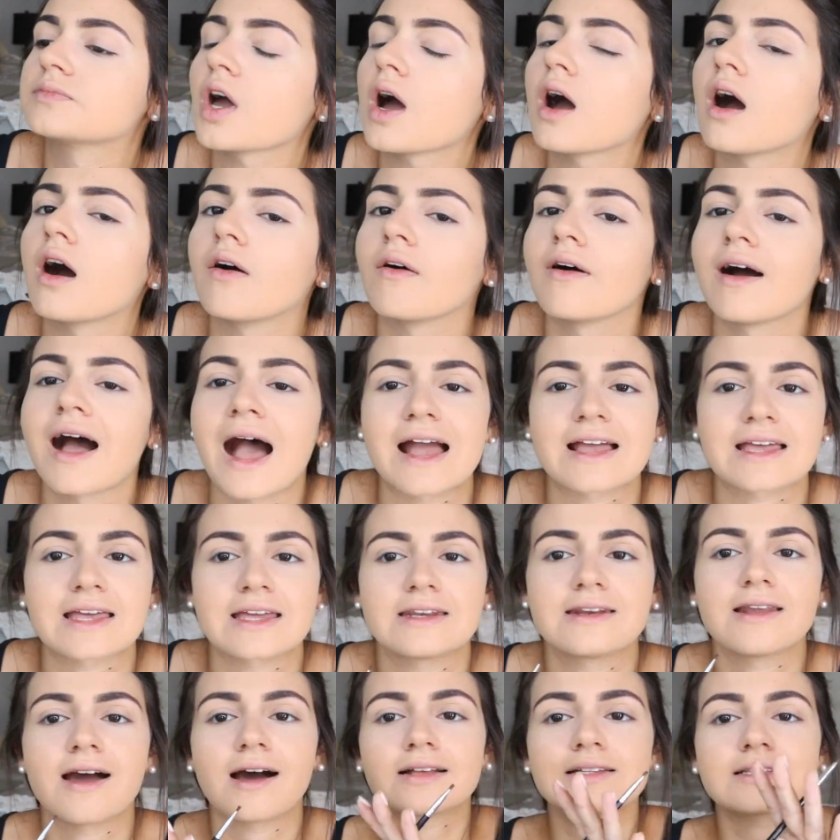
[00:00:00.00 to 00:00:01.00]
Oh, I
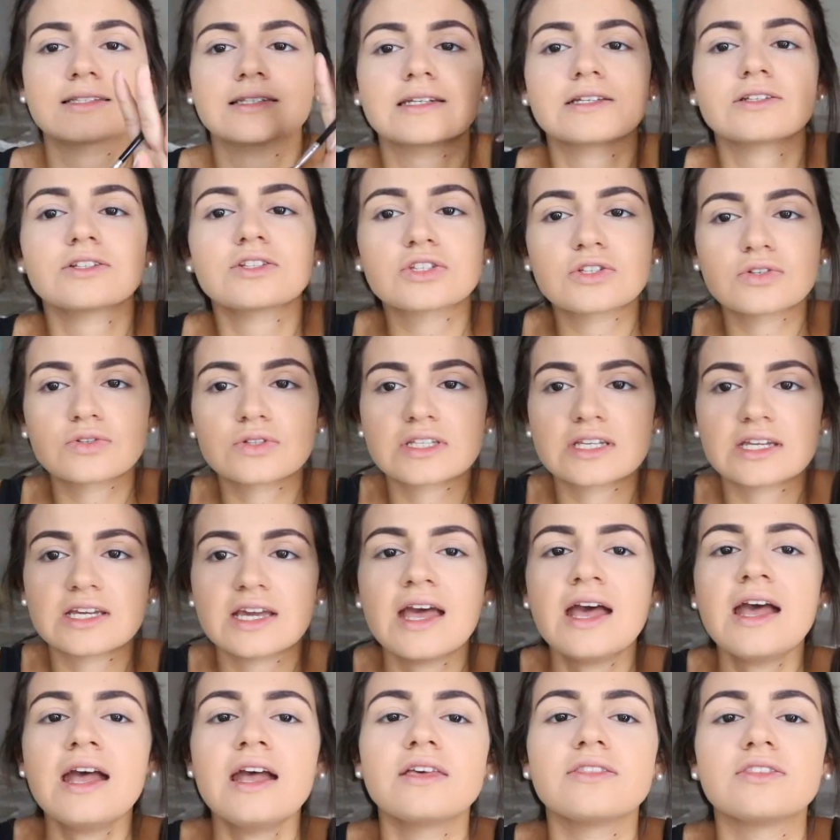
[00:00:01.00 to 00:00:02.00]
cannot stand
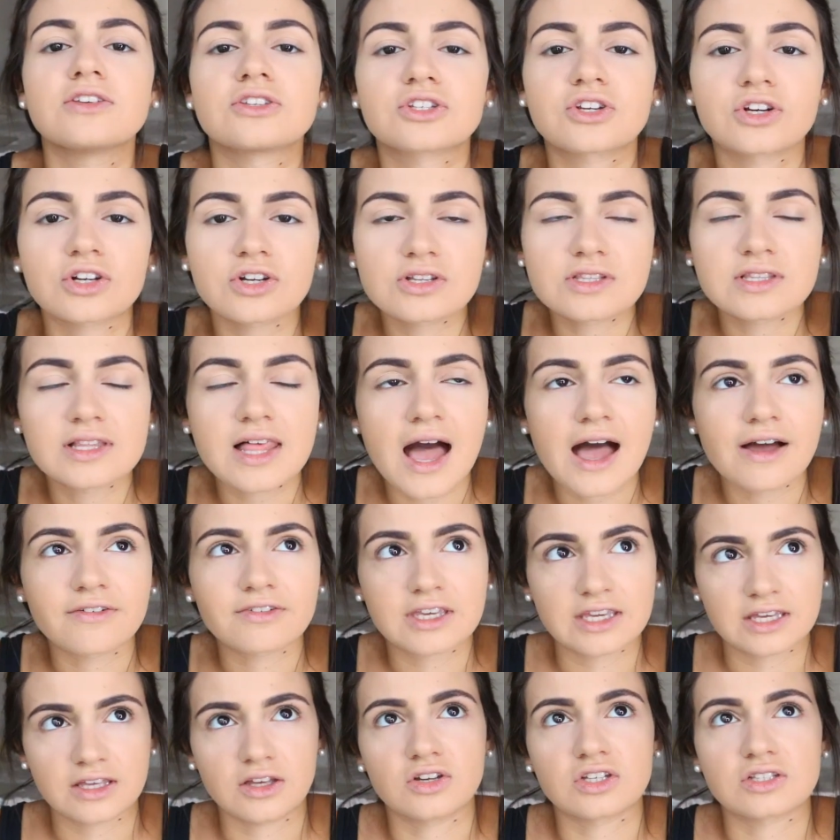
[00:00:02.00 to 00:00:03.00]
Susie. This girl's laugh
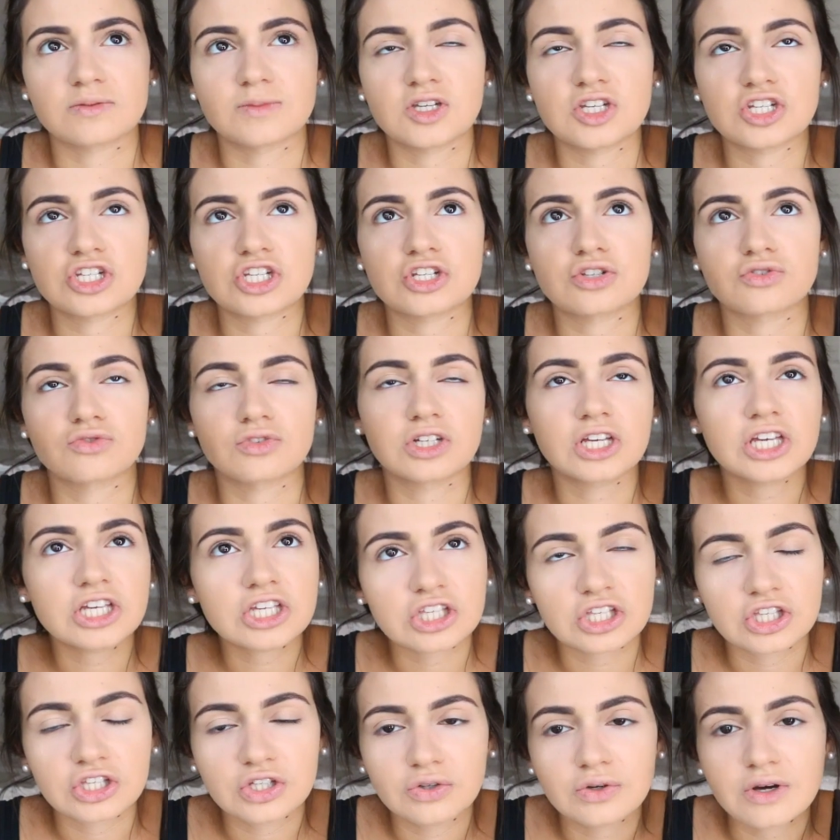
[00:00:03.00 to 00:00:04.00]
kills me. She's really
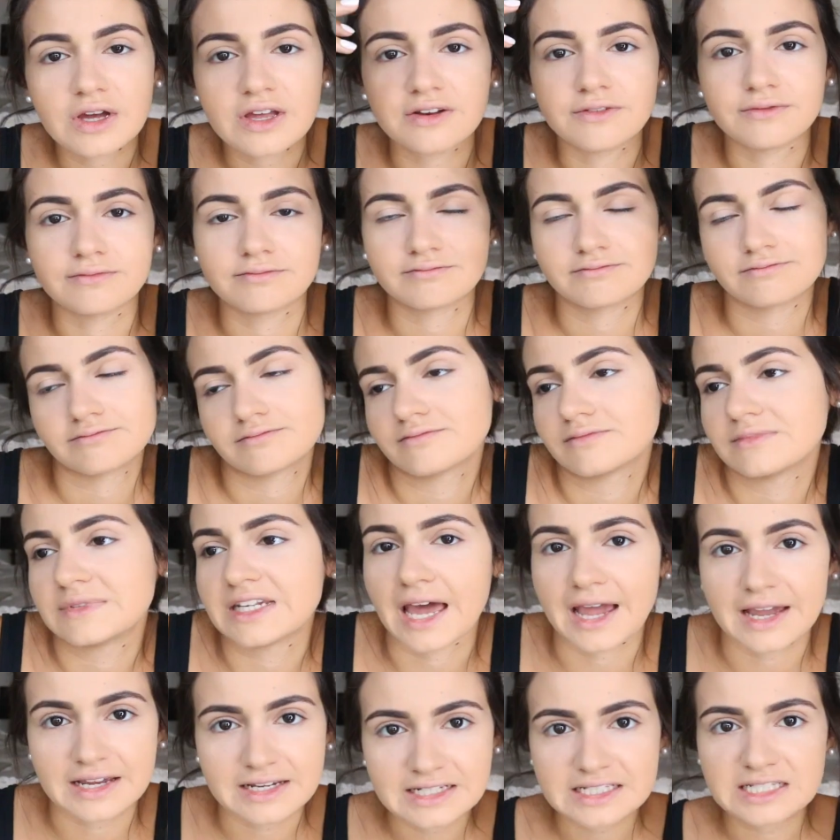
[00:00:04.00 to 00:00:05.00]
cute and
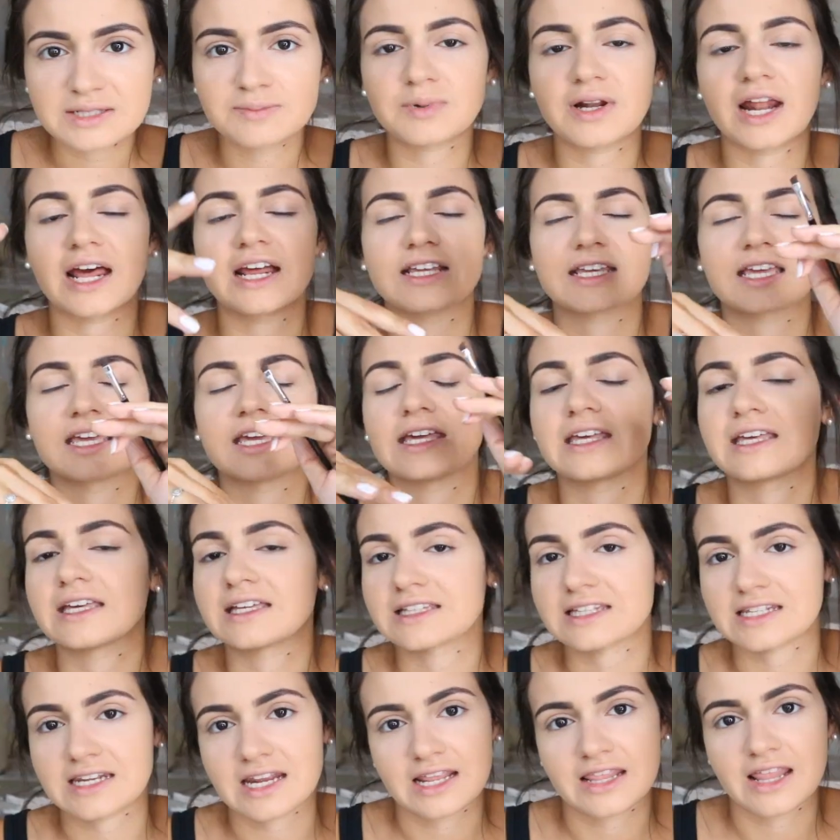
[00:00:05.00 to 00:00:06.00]
nice, but I
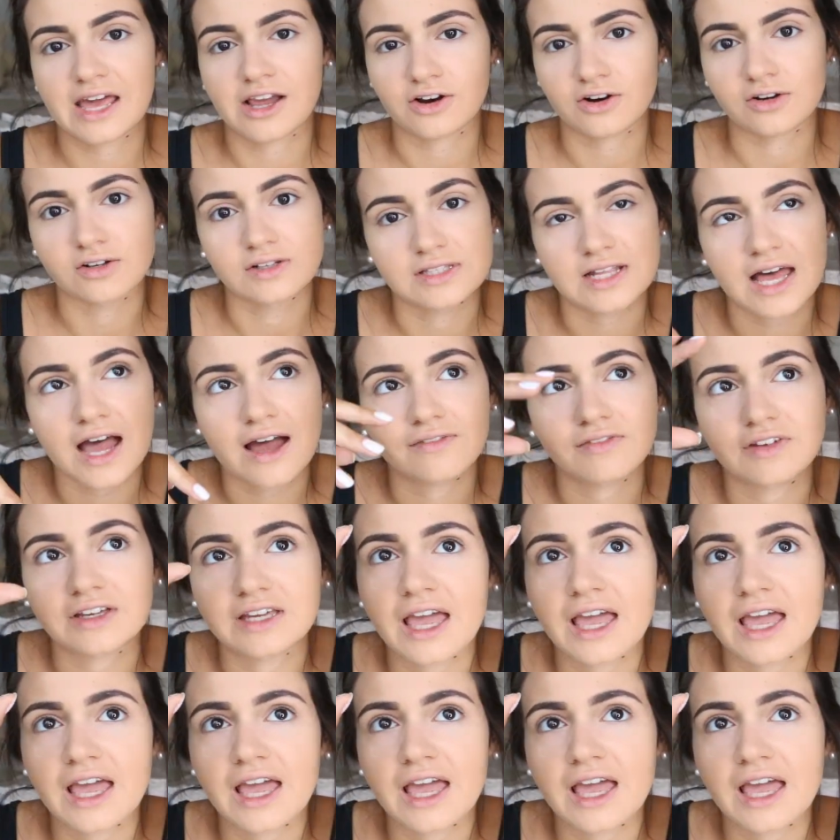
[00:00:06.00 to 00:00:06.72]
can't stand that girl's laugh.